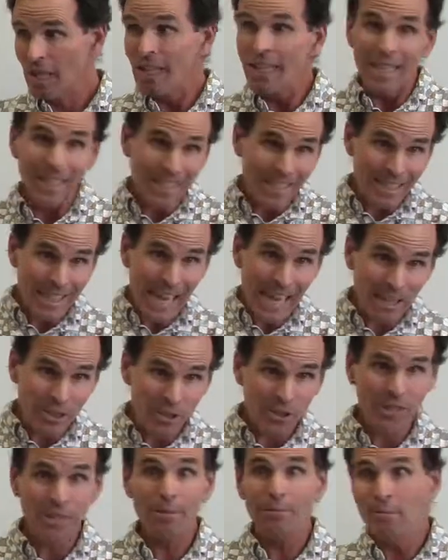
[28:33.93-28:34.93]
And it's
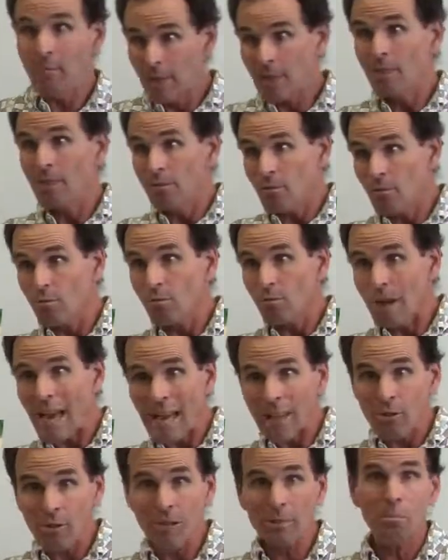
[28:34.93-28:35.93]
actually
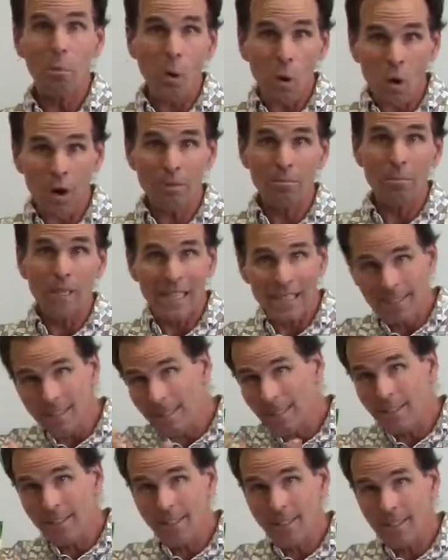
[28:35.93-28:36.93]
rather important because
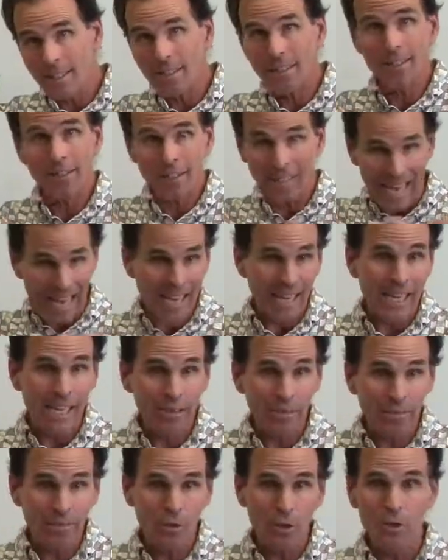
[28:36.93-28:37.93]
it's the
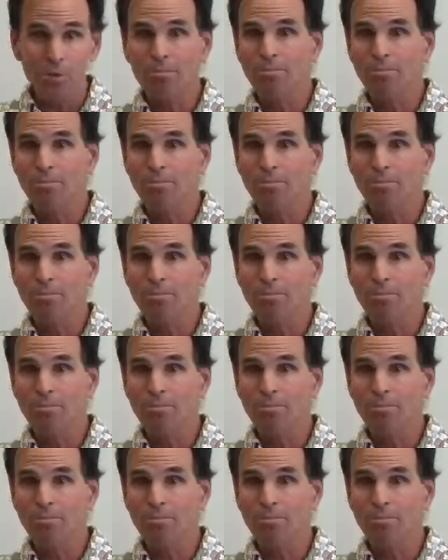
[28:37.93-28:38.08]
setting for,